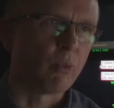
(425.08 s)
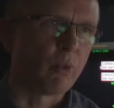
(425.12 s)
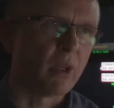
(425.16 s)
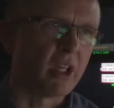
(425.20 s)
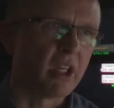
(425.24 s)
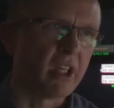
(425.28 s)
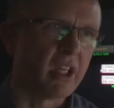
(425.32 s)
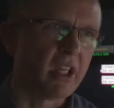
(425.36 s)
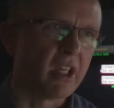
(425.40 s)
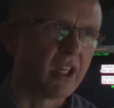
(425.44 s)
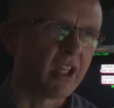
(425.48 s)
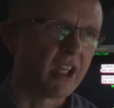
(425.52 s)

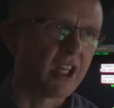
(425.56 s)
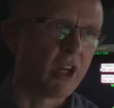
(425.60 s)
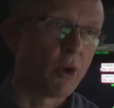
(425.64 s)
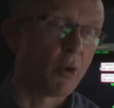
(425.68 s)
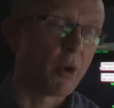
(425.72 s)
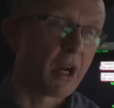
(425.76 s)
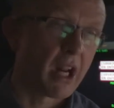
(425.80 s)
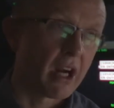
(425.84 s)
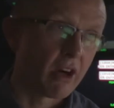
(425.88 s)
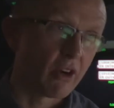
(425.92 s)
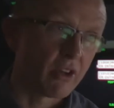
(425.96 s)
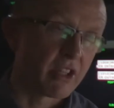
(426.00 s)
we go
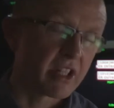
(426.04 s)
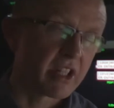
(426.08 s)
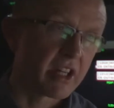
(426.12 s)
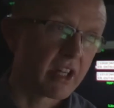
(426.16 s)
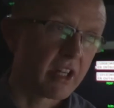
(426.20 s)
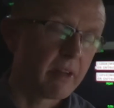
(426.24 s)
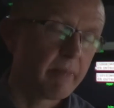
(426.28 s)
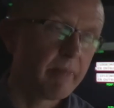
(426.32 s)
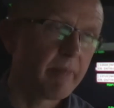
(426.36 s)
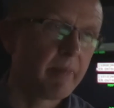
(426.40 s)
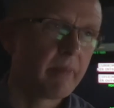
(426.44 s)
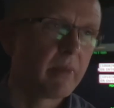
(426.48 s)
on air on
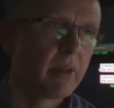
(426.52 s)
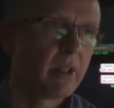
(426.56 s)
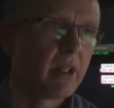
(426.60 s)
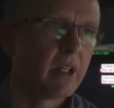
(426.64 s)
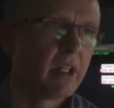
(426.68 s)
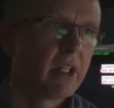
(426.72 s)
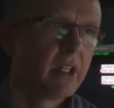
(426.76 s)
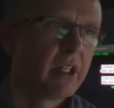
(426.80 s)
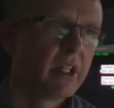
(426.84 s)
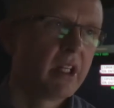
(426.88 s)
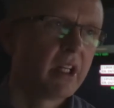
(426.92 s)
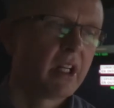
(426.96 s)
time,
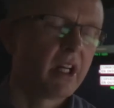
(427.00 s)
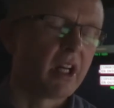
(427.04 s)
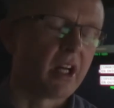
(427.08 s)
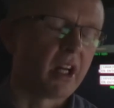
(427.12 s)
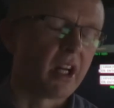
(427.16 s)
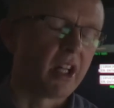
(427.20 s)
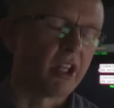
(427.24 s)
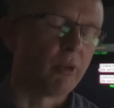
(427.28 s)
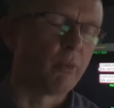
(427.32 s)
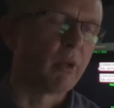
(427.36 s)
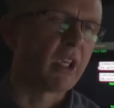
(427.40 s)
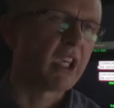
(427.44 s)

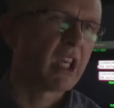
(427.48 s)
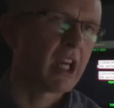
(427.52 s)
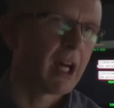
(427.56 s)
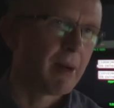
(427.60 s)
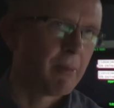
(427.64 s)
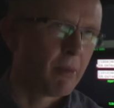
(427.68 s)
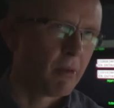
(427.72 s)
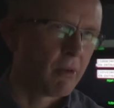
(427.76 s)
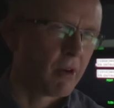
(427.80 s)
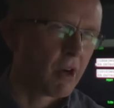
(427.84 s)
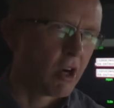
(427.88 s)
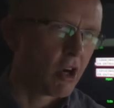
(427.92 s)
that we
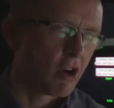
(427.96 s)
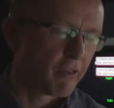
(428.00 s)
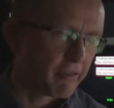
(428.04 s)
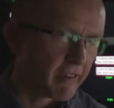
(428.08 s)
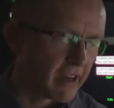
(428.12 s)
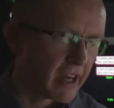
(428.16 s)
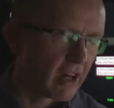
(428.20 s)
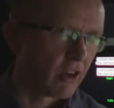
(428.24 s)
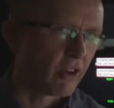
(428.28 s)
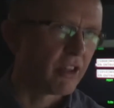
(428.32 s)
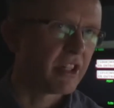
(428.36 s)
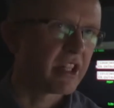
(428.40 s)
come off
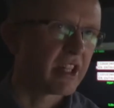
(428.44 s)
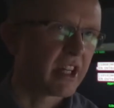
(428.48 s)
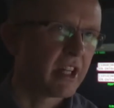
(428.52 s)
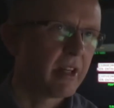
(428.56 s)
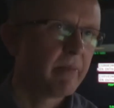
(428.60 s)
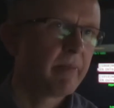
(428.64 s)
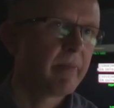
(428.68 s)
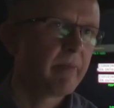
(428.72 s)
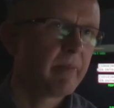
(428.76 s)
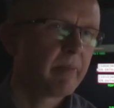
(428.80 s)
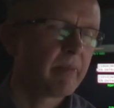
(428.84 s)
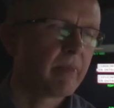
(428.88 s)
air on
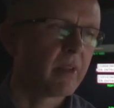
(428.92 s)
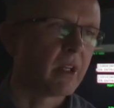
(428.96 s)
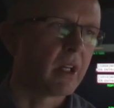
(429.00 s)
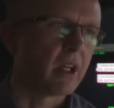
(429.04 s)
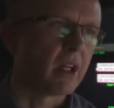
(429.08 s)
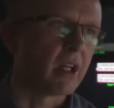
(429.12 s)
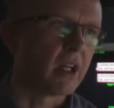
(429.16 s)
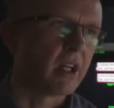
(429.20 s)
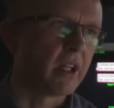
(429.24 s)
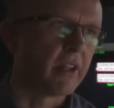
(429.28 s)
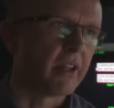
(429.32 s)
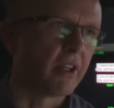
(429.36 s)
time.
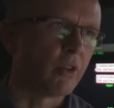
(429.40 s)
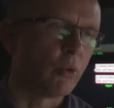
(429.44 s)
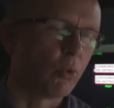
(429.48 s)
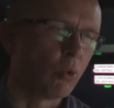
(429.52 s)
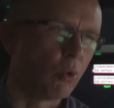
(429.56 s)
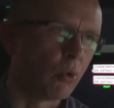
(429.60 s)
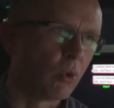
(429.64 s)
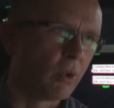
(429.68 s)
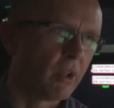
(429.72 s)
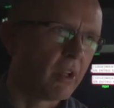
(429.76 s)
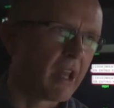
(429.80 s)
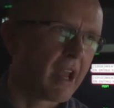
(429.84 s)
That
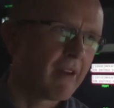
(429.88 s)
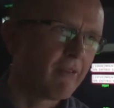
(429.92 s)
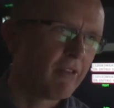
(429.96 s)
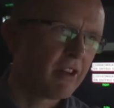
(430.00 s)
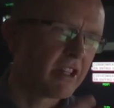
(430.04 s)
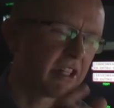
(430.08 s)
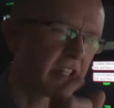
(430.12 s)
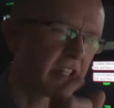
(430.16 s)
every